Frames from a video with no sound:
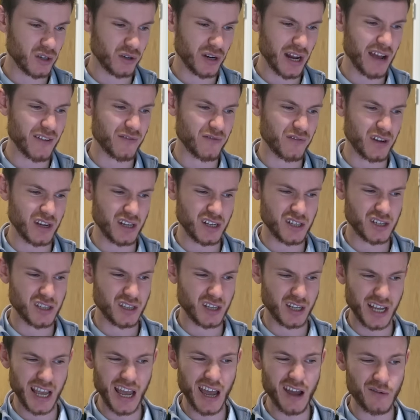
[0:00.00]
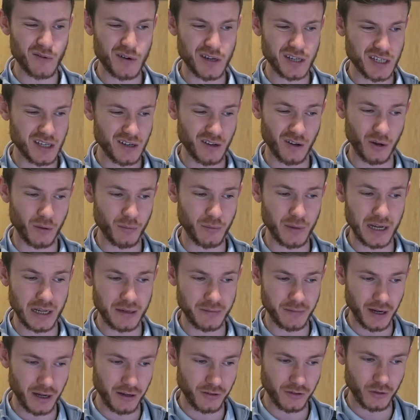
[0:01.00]
on average, the carries are not a million
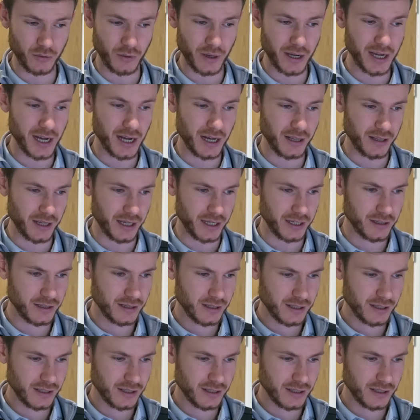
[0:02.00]
miles away, are they?